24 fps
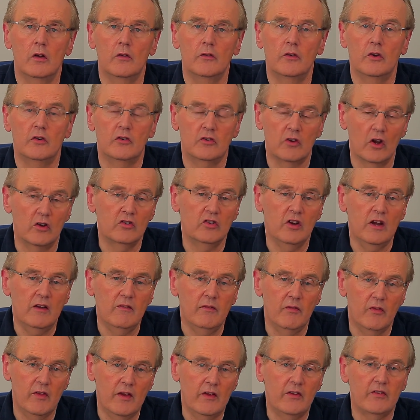to
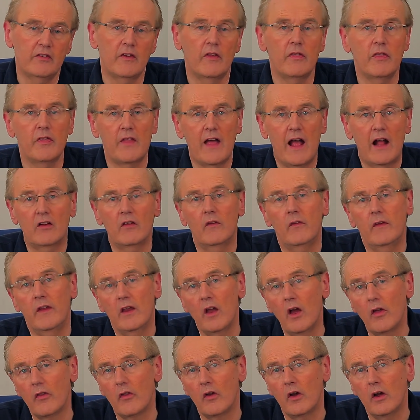achieve this and that and
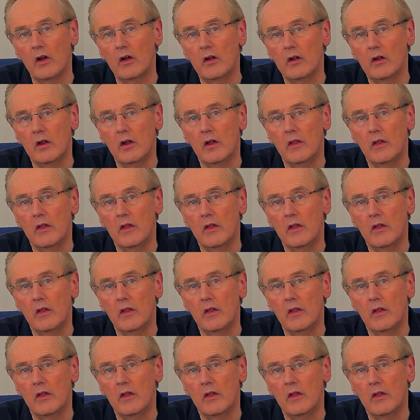the other,